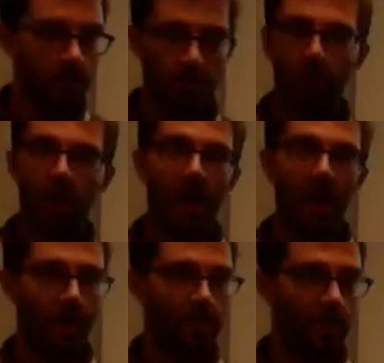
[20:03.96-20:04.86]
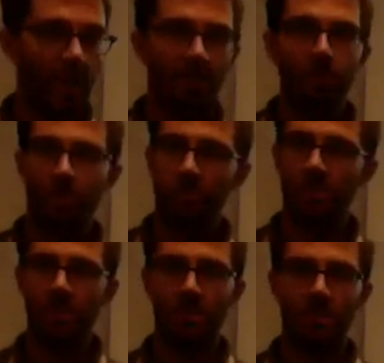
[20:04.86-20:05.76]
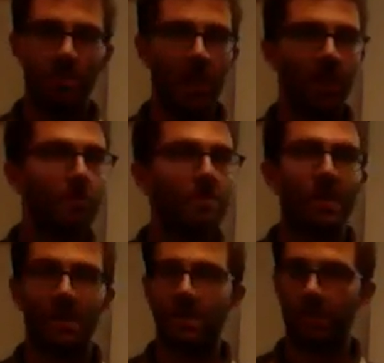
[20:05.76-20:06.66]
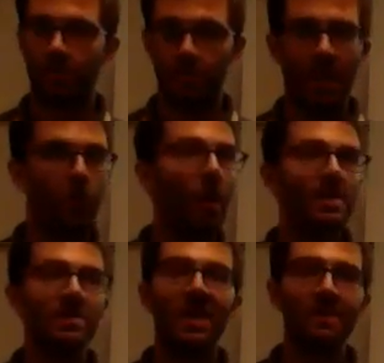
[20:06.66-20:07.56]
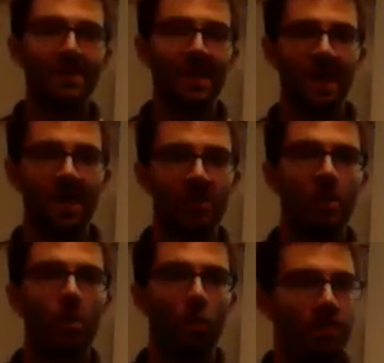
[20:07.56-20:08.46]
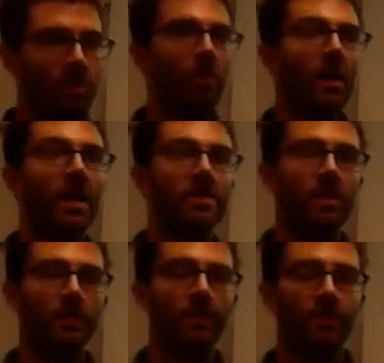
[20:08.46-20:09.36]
throwing a lot at us, a lot of approaches, a lot of perspectives, a lot of ways of thinking about psychology. What's the right answer?